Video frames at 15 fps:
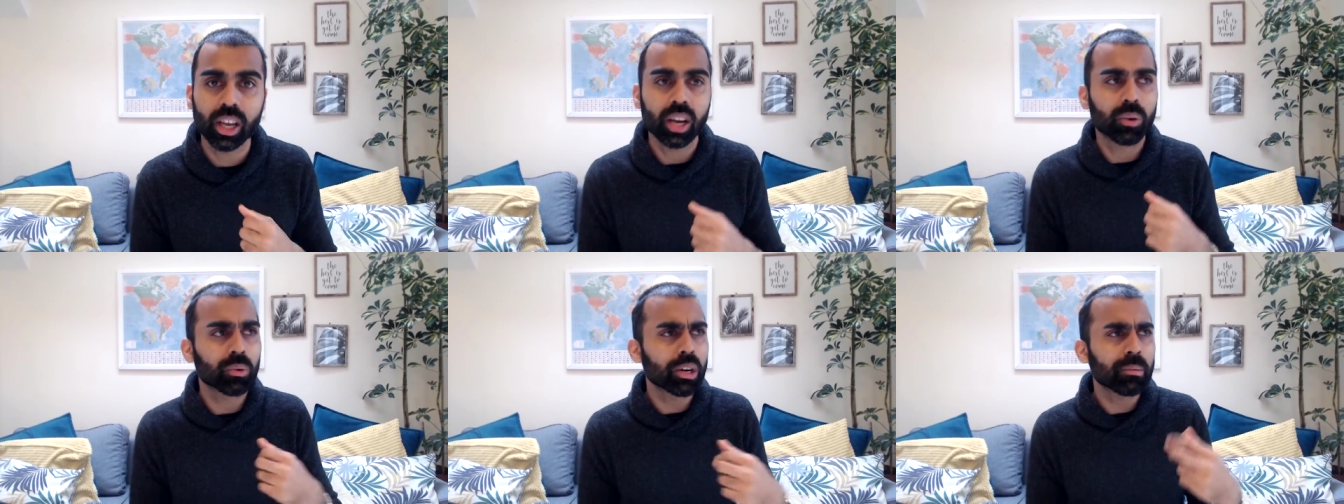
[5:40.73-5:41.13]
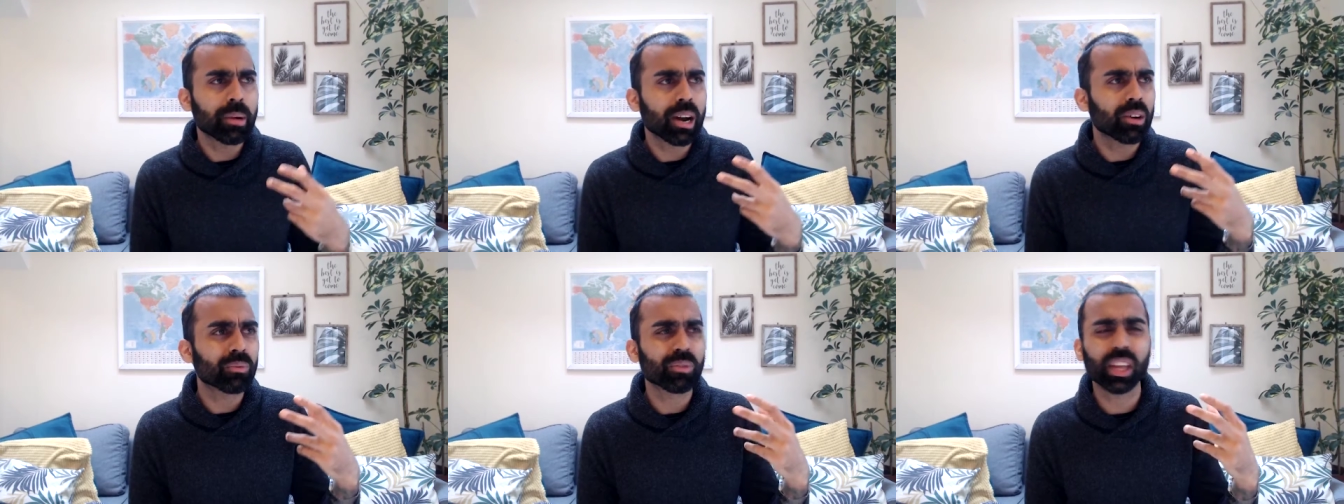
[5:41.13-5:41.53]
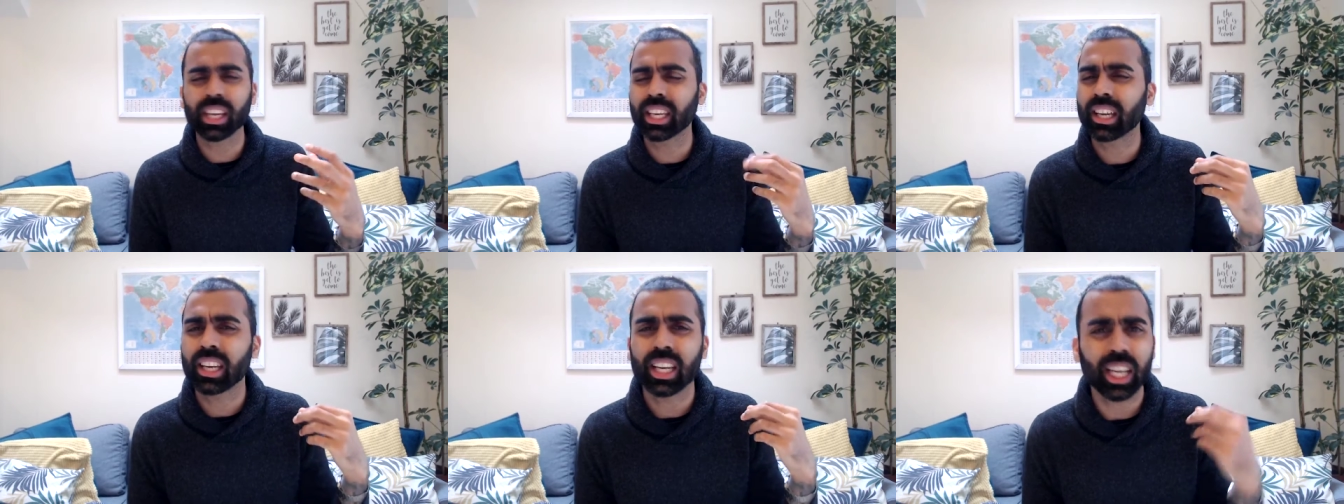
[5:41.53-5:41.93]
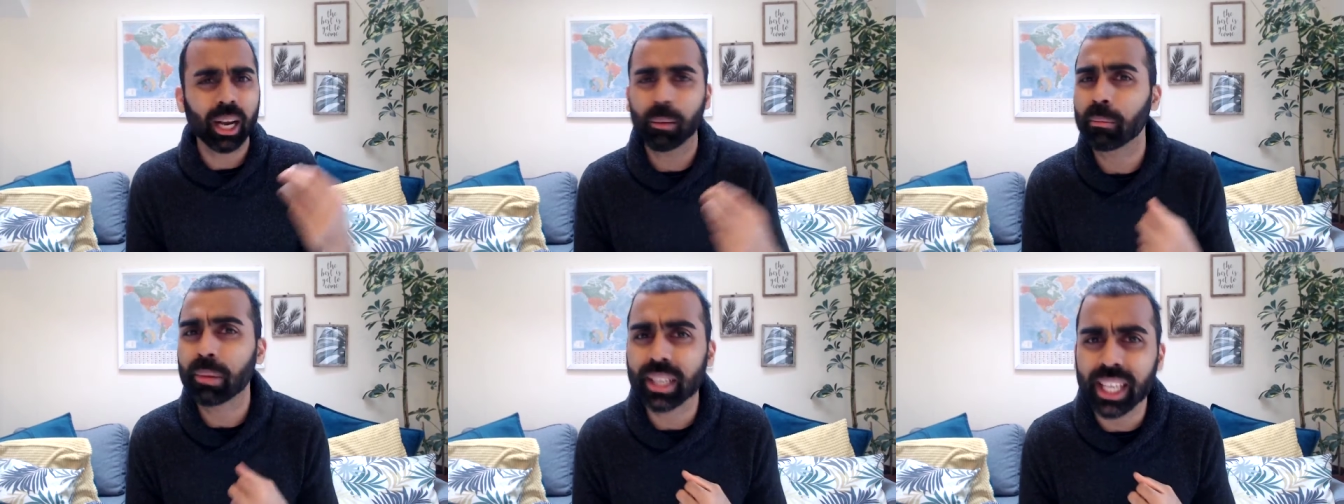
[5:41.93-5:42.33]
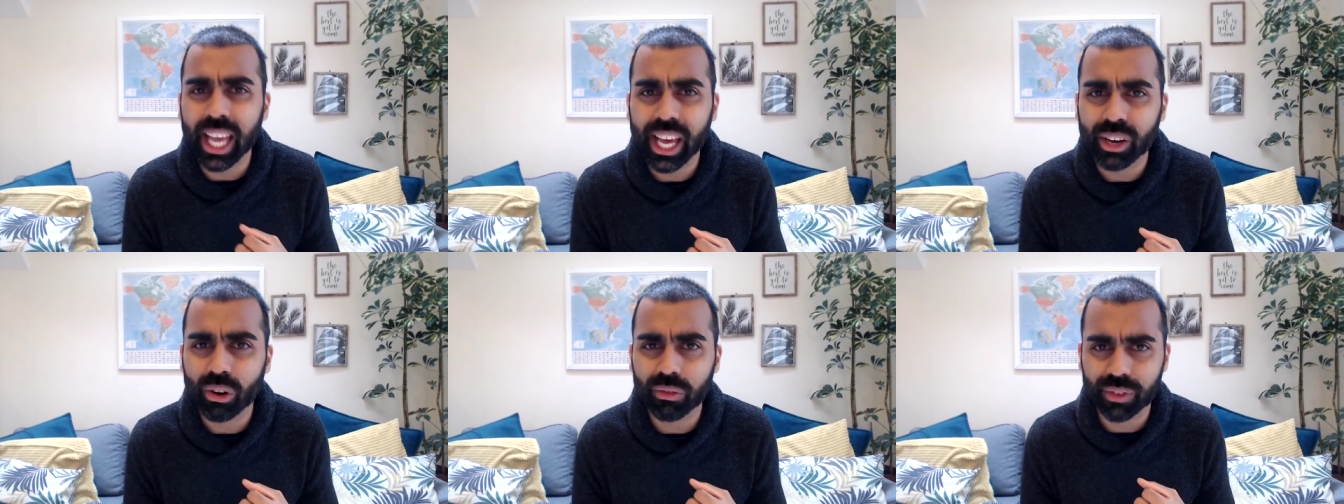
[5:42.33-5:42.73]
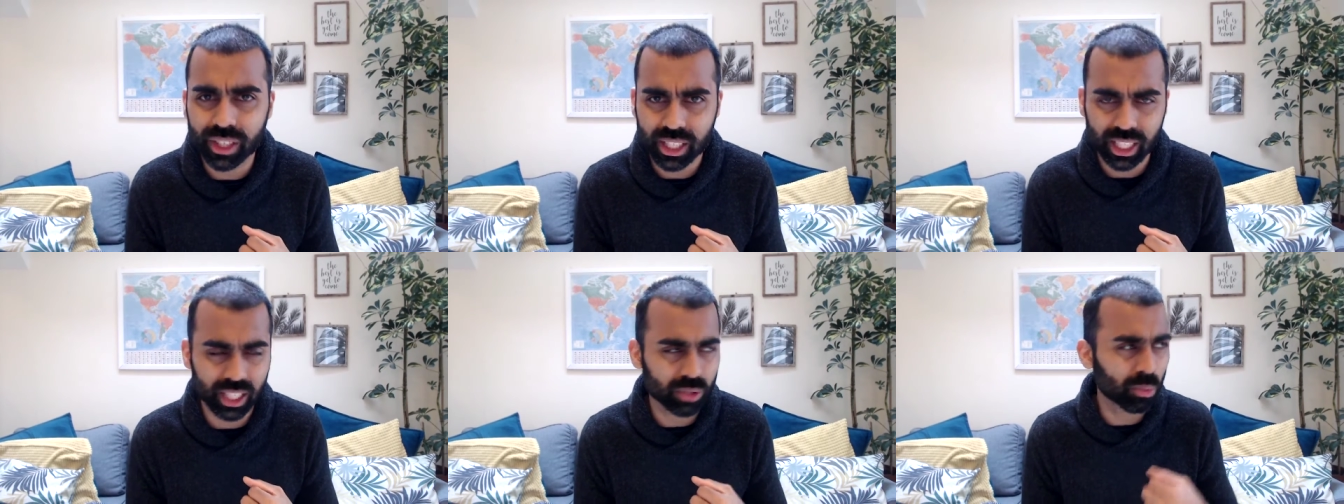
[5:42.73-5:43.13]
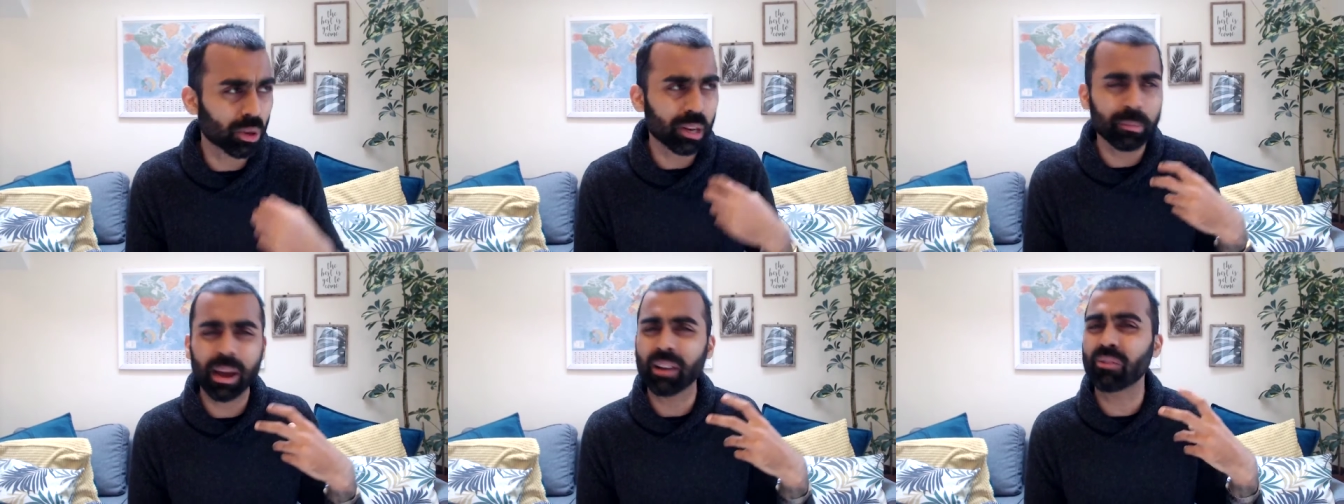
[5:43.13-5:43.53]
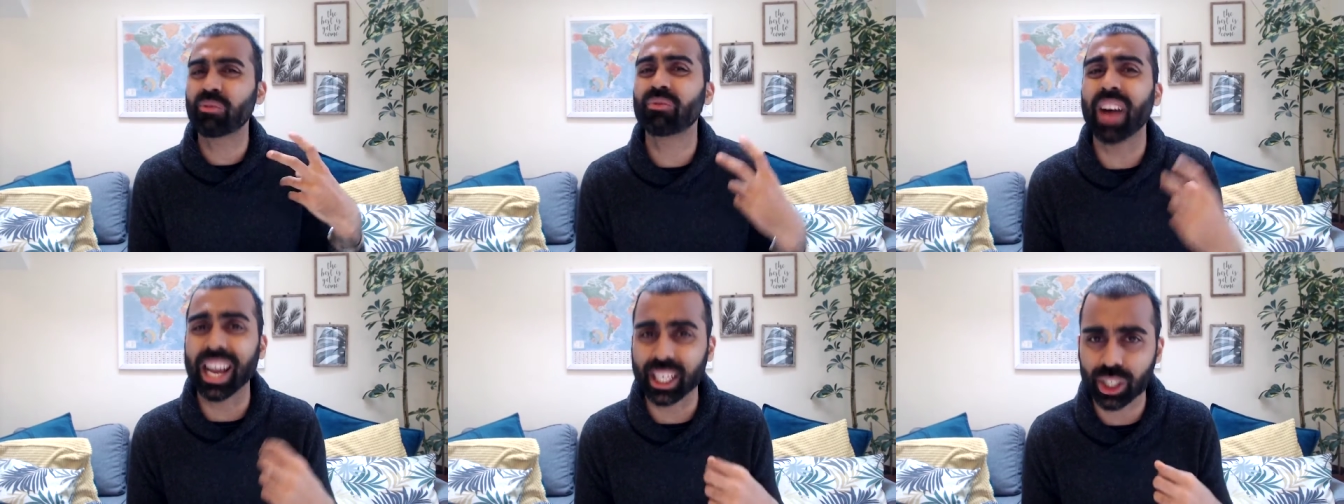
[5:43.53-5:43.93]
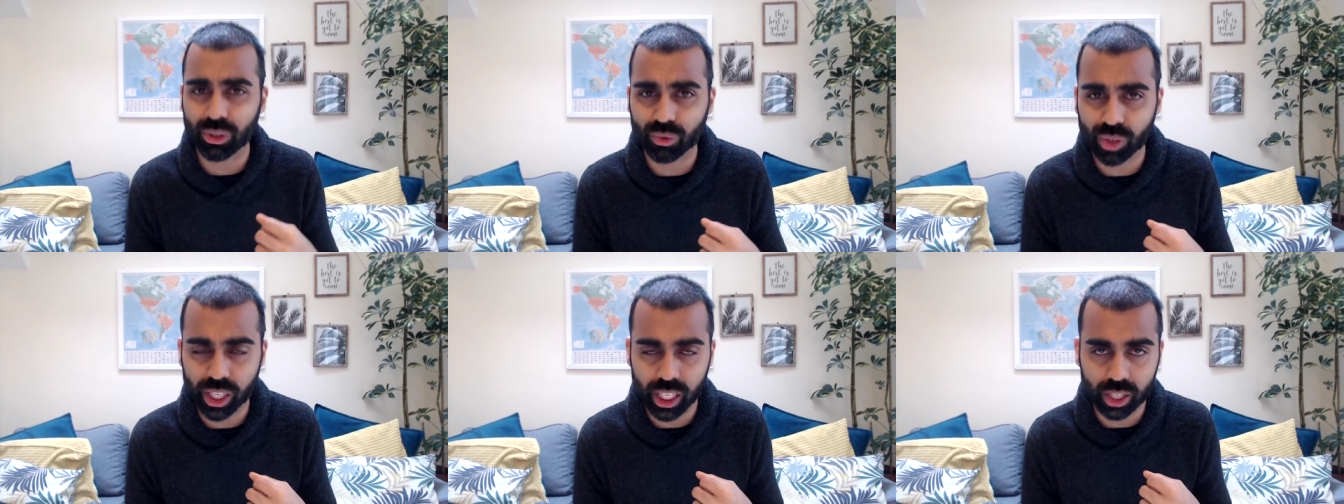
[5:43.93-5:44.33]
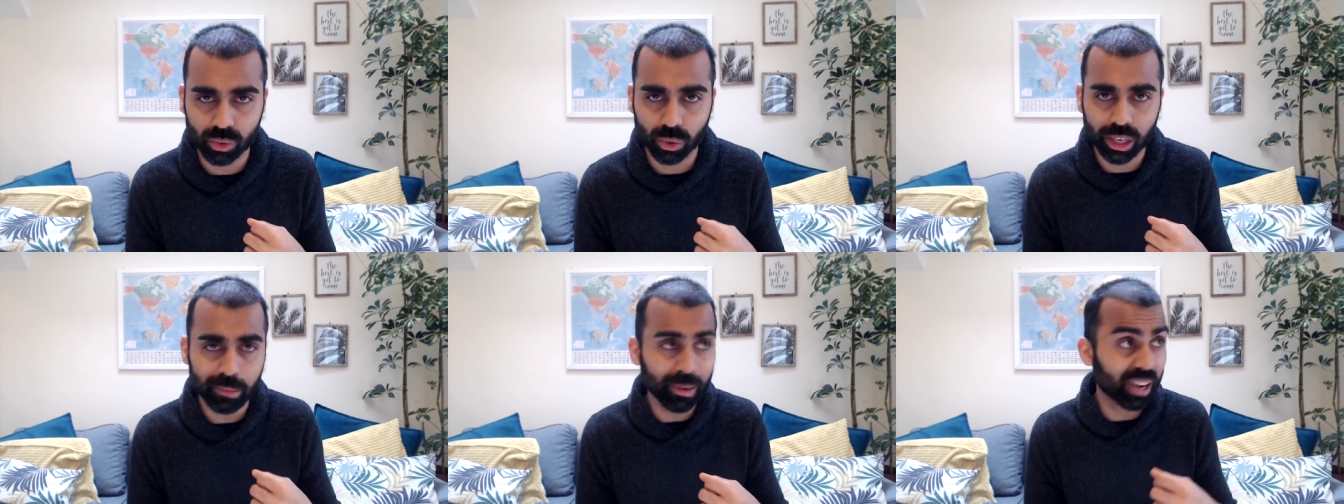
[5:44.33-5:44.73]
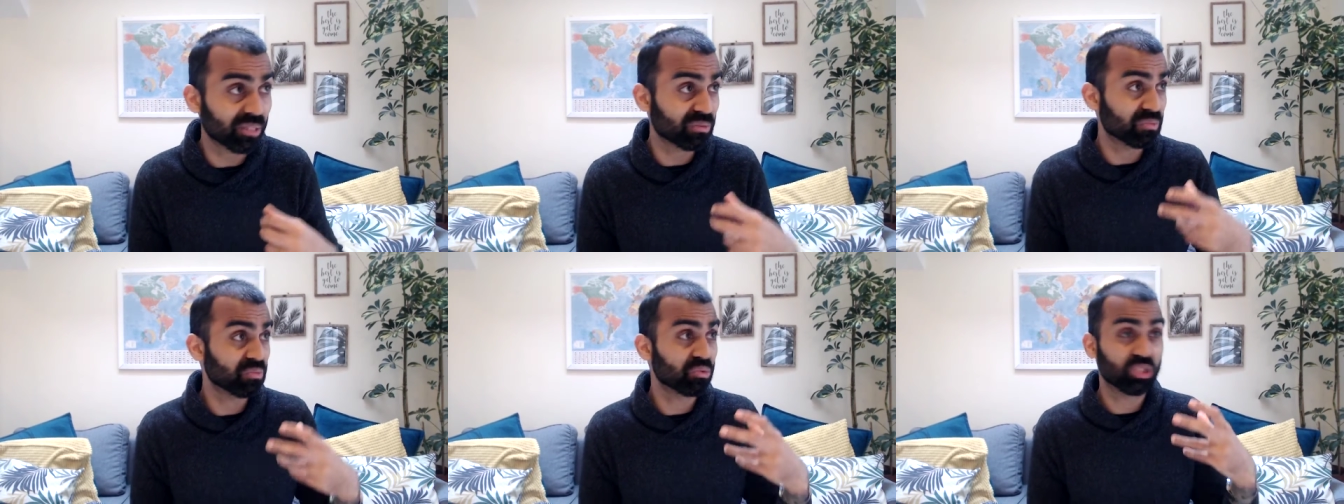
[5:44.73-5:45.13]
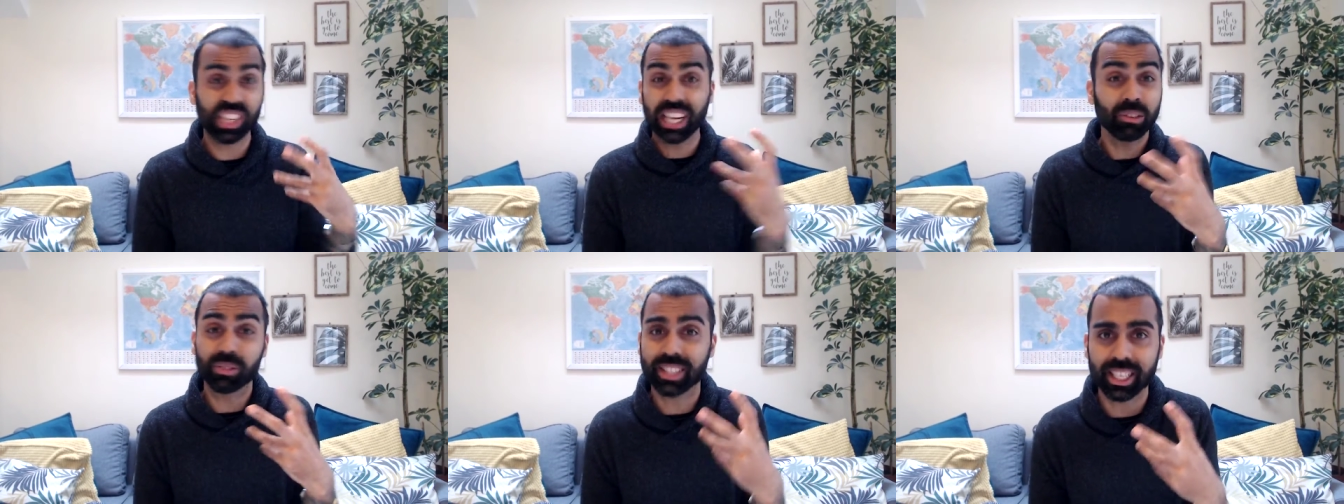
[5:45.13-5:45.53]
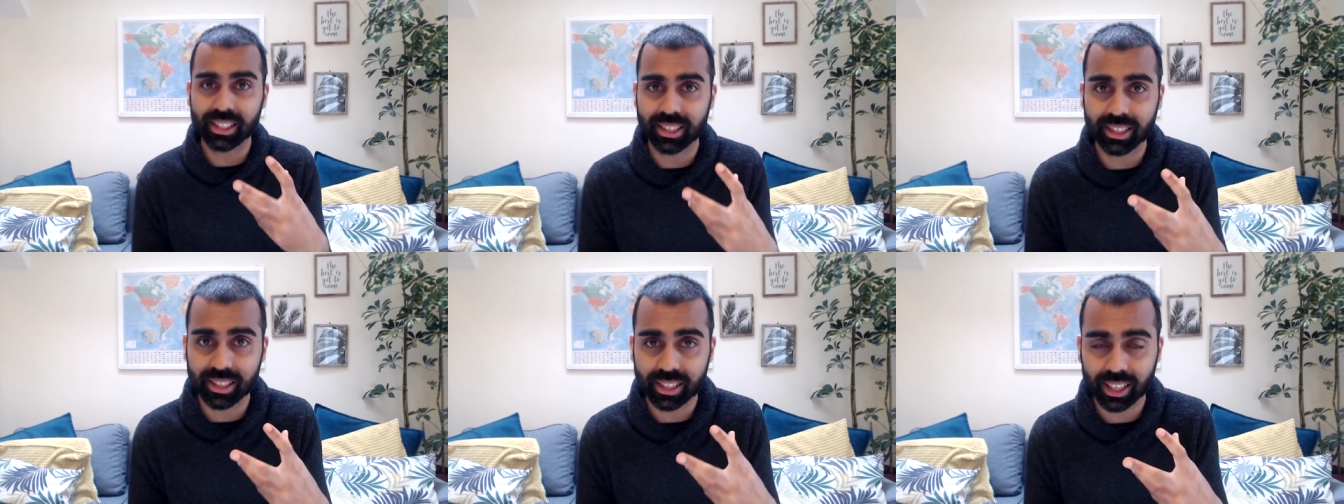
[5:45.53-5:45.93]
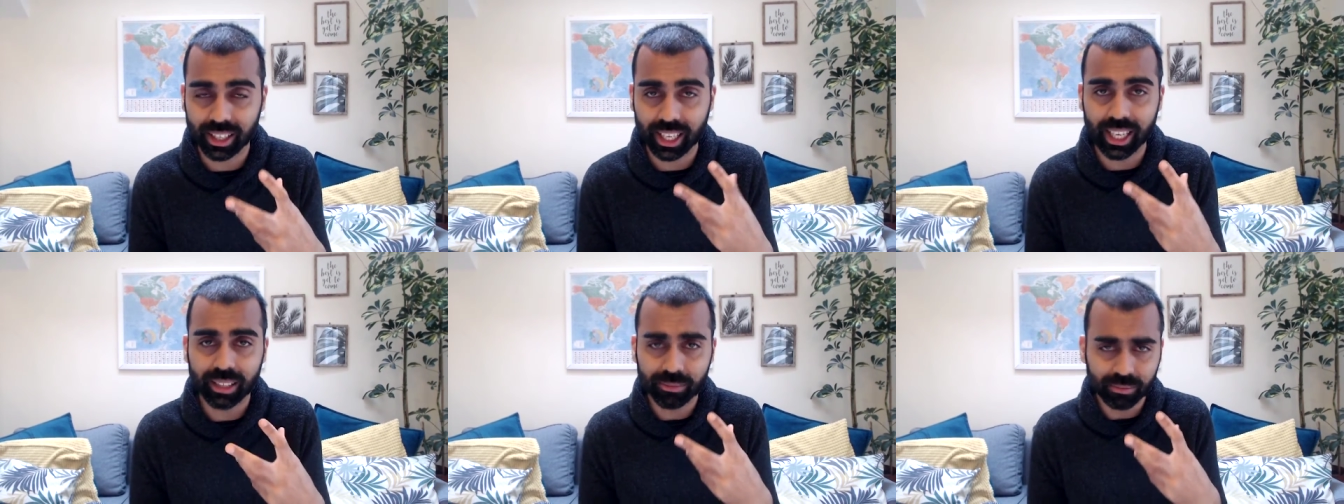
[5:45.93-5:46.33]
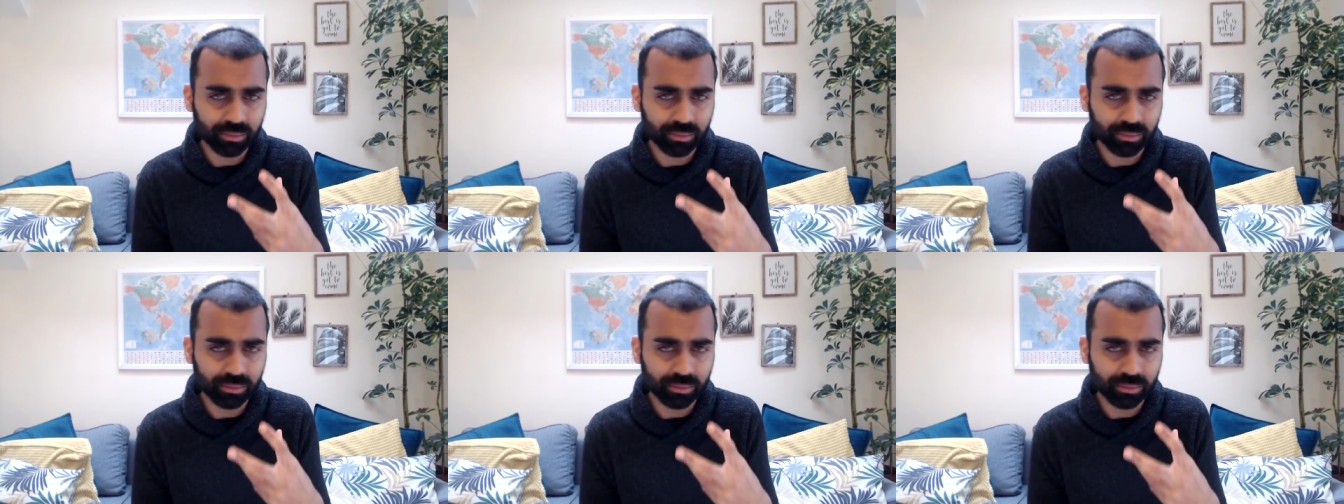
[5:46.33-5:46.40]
What about like company head offices? What about factories? What about town centres? Okay,